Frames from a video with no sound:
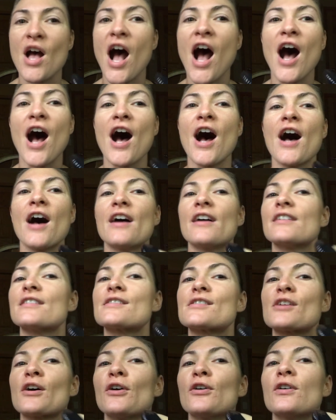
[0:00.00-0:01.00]

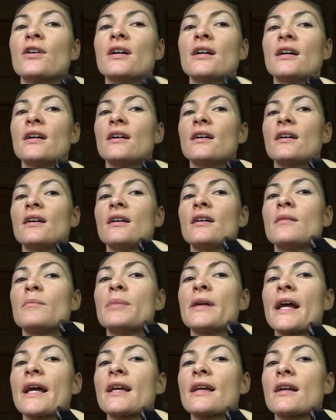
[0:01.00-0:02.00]

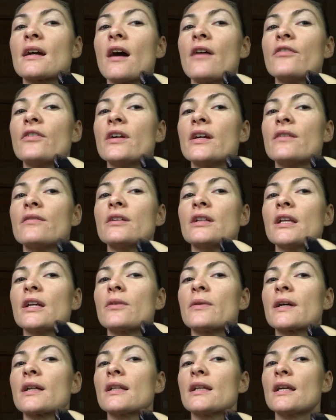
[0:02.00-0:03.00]
But I can cover it really
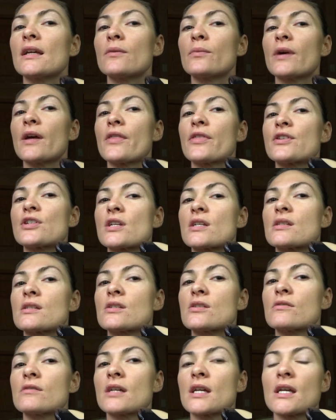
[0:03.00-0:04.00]
quickly with
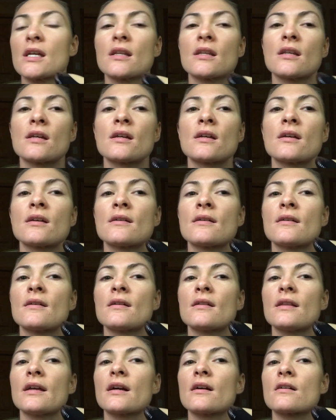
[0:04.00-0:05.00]
just doing
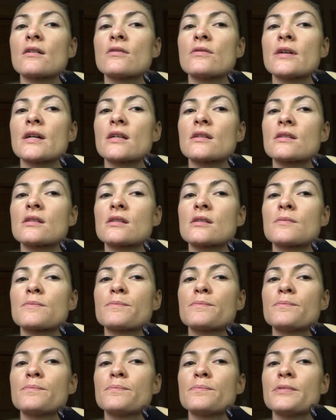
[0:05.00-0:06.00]
like a quick
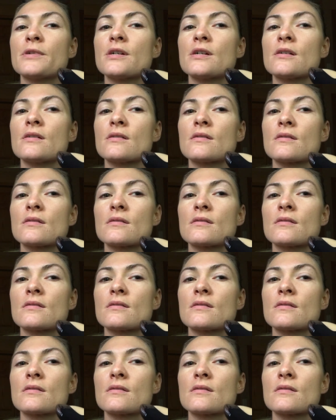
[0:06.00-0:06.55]
spurt